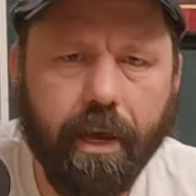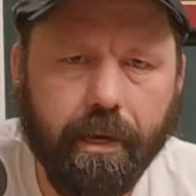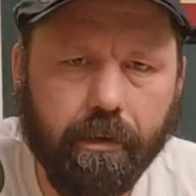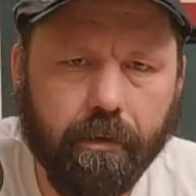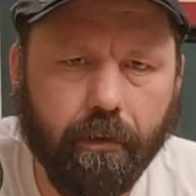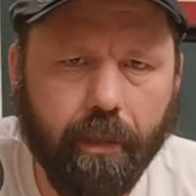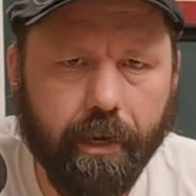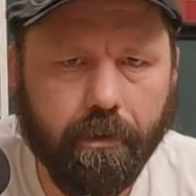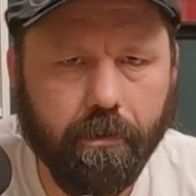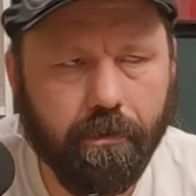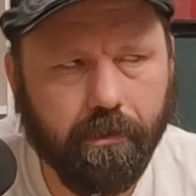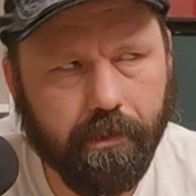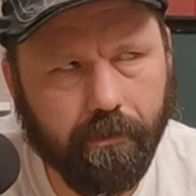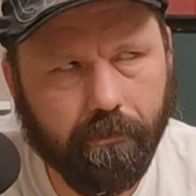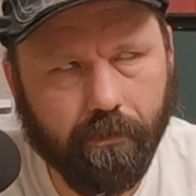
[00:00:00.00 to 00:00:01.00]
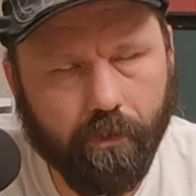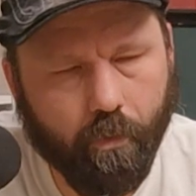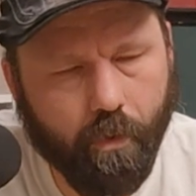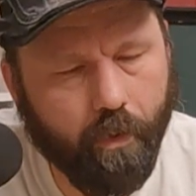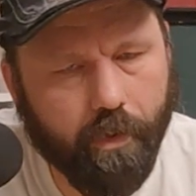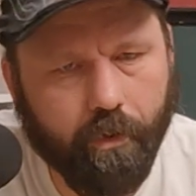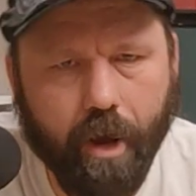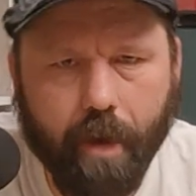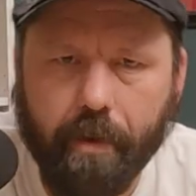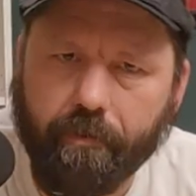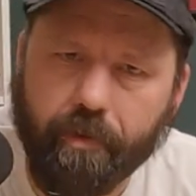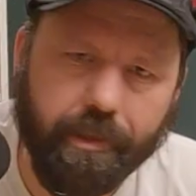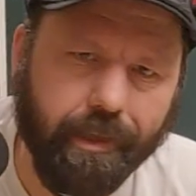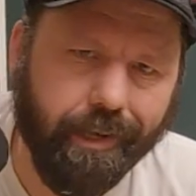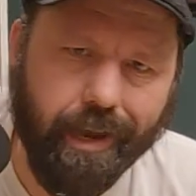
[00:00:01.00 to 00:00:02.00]
And collectors, well, we grab
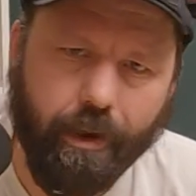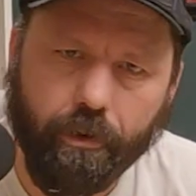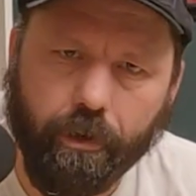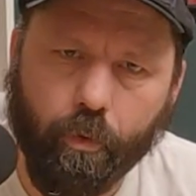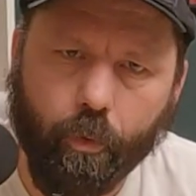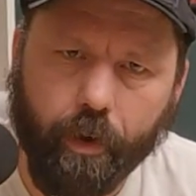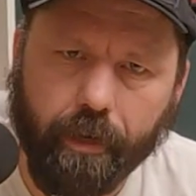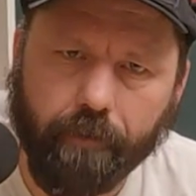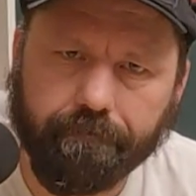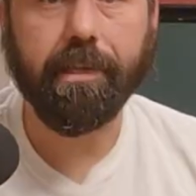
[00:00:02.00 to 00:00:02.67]
everything now, don't we?